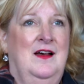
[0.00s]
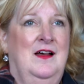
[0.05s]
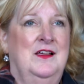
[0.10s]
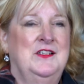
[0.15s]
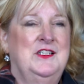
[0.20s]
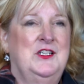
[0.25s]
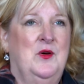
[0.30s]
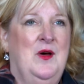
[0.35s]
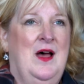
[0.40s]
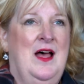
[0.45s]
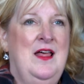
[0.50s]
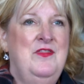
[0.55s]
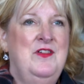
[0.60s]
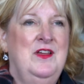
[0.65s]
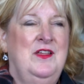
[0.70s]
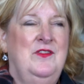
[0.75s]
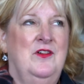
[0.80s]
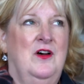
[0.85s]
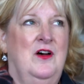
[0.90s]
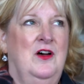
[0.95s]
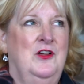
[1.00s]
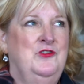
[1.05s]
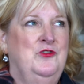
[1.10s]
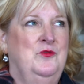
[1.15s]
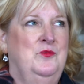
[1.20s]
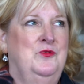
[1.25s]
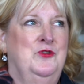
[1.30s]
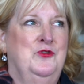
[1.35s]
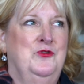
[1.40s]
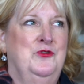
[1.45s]
So I think the
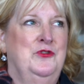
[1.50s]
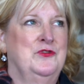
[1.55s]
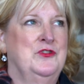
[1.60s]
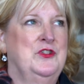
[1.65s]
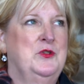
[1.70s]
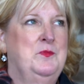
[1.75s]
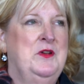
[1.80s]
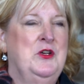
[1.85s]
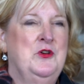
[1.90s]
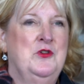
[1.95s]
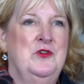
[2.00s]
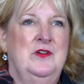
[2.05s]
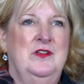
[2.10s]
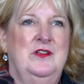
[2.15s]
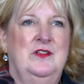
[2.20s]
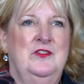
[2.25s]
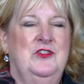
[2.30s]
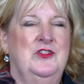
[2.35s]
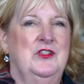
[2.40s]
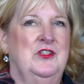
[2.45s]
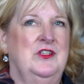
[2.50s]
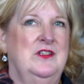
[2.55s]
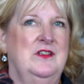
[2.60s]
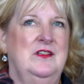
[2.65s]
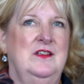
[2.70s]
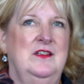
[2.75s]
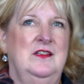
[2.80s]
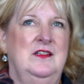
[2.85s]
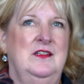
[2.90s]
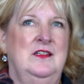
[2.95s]
entrepreneurial spirit just
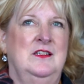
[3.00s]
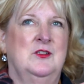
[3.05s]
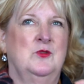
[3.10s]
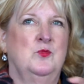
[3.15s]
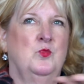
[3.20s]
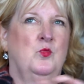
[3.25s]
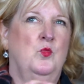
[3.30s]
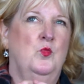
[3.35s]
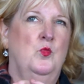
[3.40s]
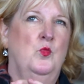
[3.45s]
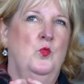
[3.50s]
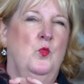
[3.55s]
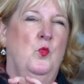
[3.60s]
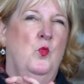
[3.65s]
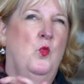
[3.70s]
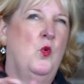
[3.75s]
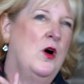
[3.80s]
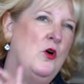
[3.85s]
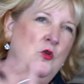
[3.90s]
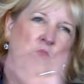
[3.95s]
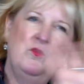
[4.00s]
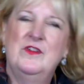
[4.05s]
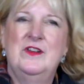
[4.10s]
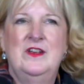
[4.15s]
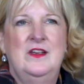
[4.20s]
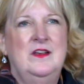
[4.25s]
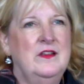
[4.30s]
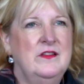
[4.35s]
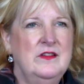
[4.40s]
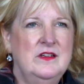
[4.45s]
is woven
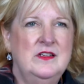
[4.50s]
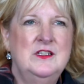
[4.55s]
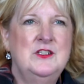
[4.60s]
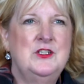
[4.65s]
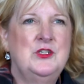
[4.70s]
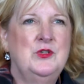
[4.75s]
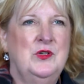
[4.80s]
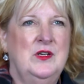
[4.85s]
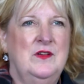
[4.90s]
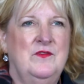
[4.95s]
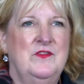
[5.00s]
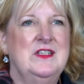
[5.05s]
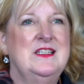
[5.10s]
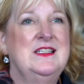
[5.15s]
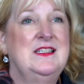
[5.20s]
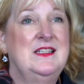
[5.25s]
into the history of this